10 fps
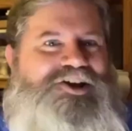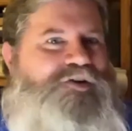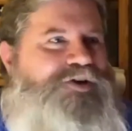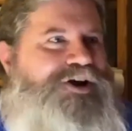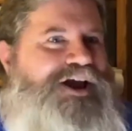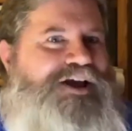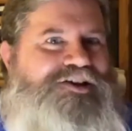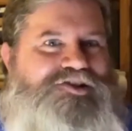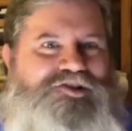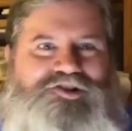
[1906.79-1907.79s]
over tonight
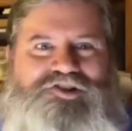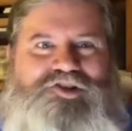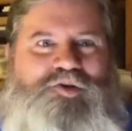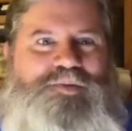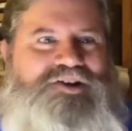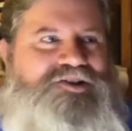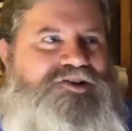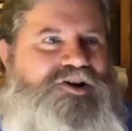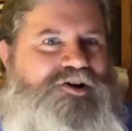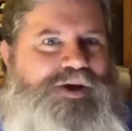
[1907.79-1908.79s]
because there's so much to
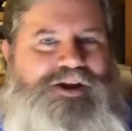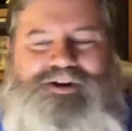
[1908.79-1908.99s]
talk about.